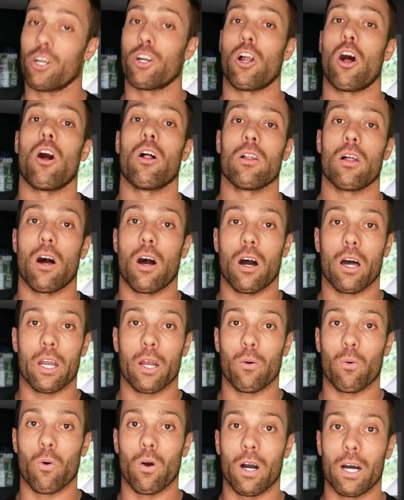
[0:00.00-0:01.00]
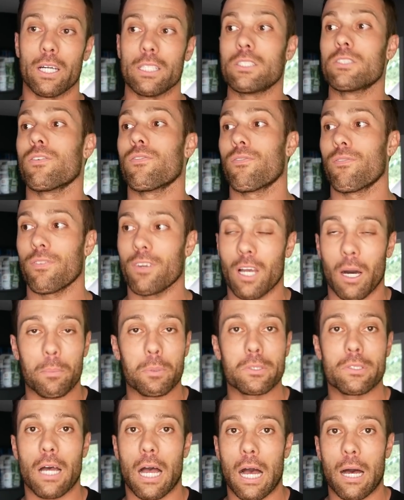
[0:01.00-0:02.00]
it all on at once. A
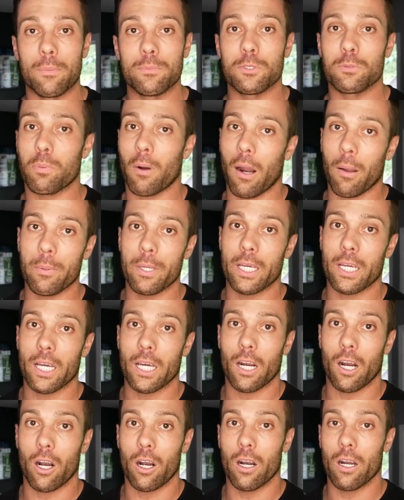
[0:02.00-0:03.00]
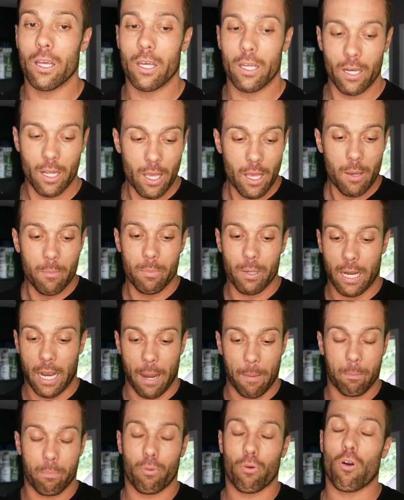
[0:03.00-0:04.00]
couple times probably ain't gonna hurt it, but
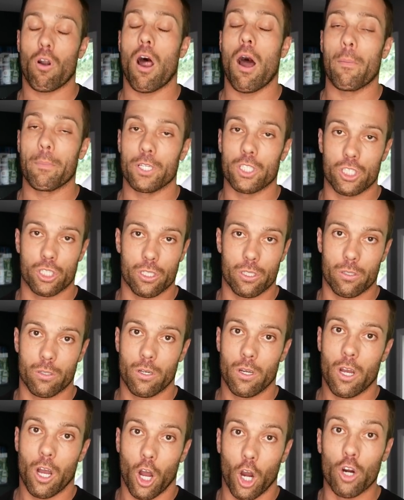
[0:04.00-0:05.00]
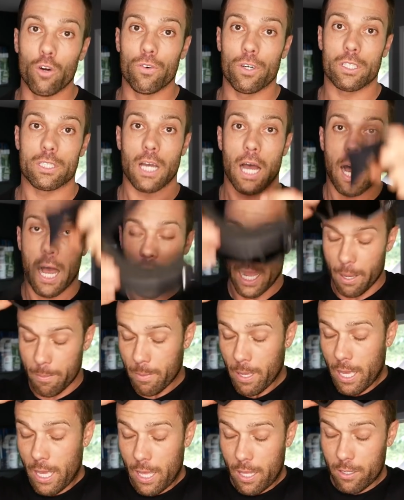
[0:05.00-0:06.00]
I promise you, over
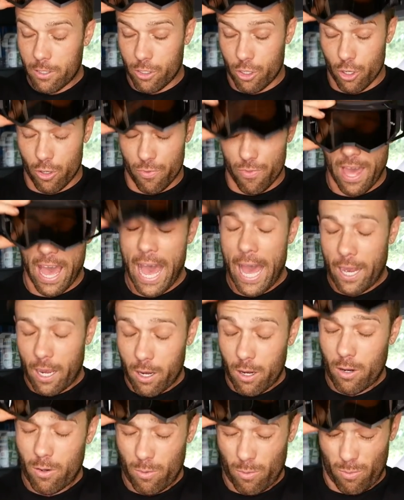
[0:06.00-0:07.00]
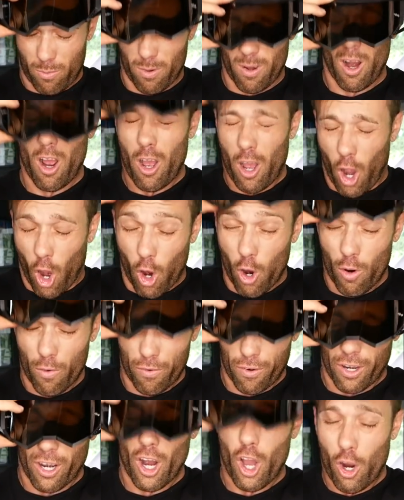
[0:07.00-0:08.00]
time, that
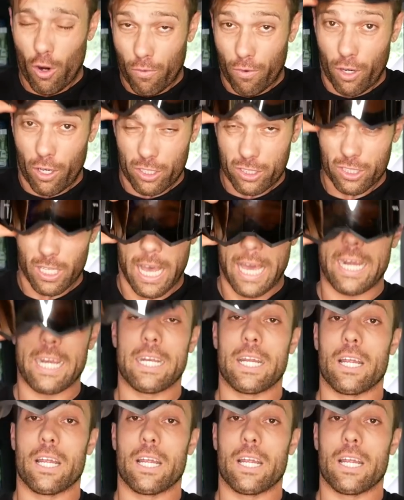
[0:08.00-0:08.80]
over and over sliding